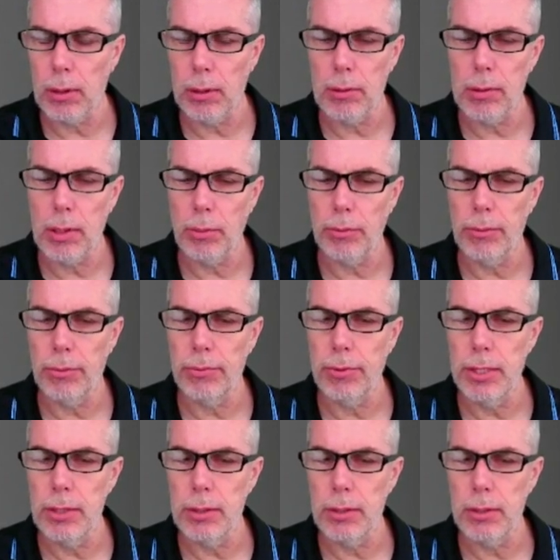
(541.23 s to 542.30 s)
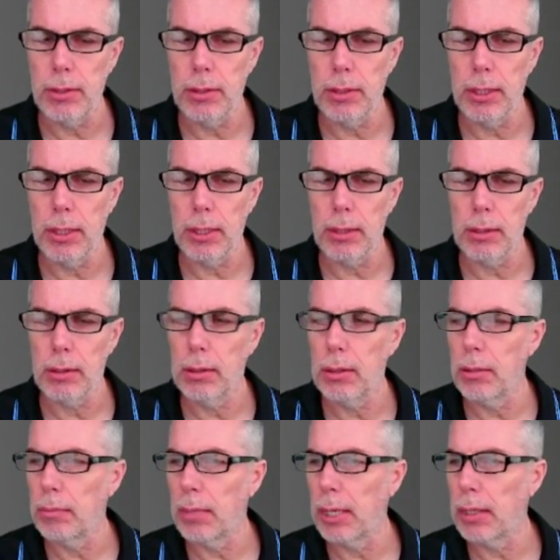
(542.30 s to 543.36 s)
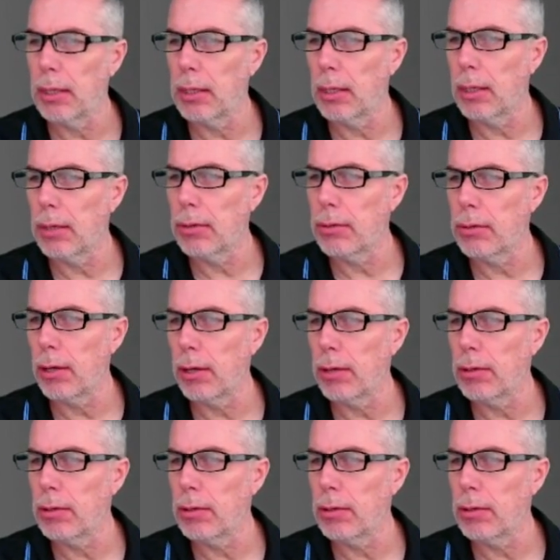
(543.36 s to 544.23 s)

some of the features here, the main stars.